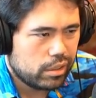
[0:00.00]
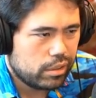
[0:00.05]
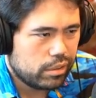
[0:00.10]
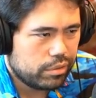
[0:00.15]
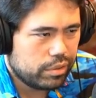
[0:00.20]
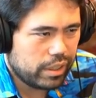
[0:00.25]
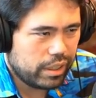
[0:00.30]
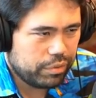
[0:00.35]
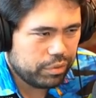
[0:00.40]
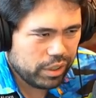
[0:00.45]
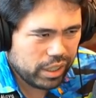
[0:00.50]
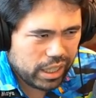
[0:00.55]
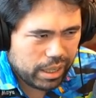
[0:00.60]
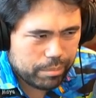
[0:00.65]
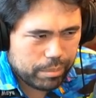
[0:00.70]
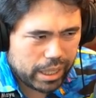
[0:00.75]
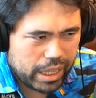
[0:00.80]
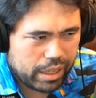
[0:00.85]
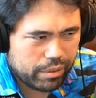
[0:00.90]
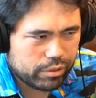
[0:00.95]
but I feel like I
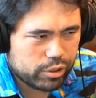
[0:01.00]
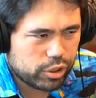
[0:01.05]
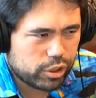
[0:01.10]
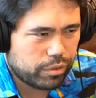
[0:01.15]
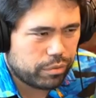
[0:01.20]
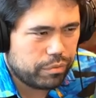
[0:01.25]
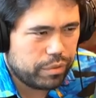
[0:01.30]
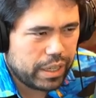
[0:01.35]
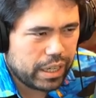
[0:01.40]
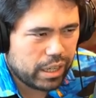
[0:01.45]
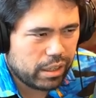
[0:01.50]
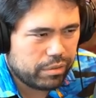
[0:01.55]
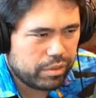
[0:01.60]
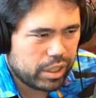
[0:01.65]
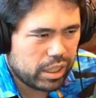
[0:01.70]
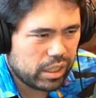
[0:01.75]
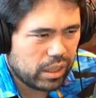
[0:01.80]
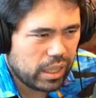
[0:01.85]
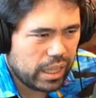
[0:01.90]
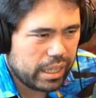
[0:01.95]
might have just a very
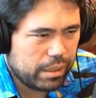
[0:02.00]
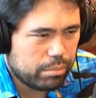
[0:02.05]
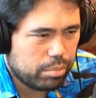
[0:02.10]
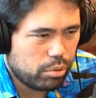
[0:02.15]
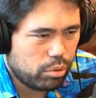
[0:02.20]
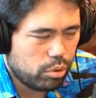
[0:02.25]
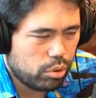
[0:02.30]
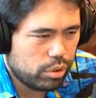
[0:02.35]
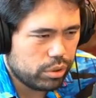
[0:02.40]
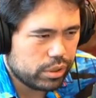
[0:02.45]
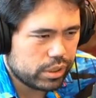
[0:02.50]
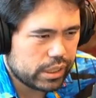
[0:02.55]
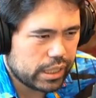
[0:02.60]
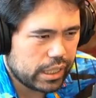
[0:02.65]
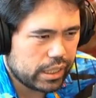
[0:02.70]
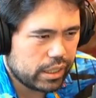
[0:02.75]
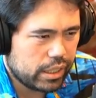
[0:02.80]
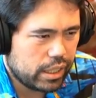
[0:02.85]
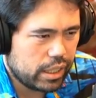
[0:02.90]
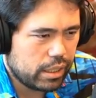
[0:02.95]
very light pull in this
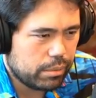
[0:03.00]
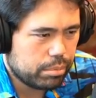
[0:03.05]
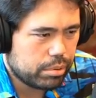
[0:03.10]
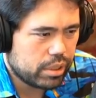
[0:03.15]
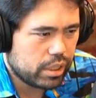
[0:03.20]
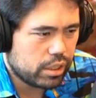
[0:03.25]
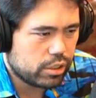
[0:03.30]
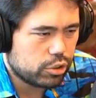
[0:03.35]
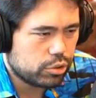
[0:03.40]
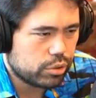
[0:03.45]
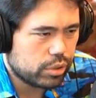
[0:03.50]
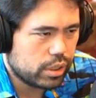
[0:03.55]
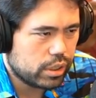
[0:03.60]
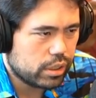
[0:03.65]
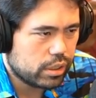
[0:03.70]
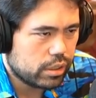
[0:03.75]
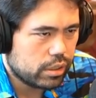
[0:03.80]
end game potentially